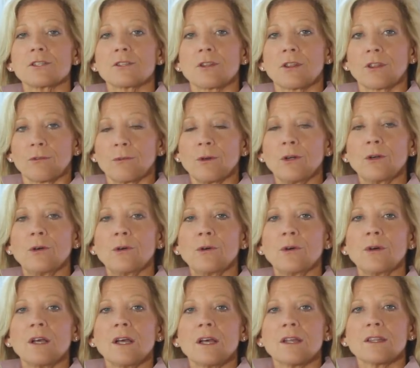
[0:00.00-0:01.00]
through
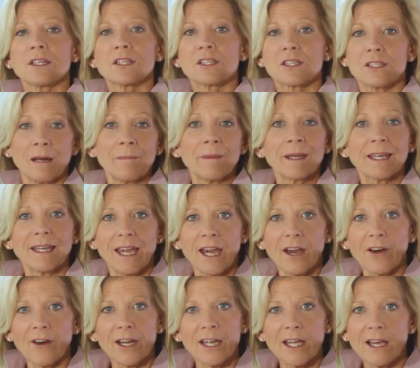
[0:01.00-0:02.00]
the stomach
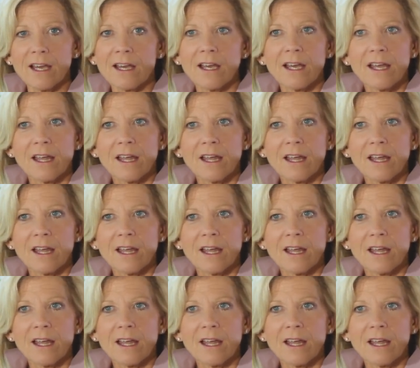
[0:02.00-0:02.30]
area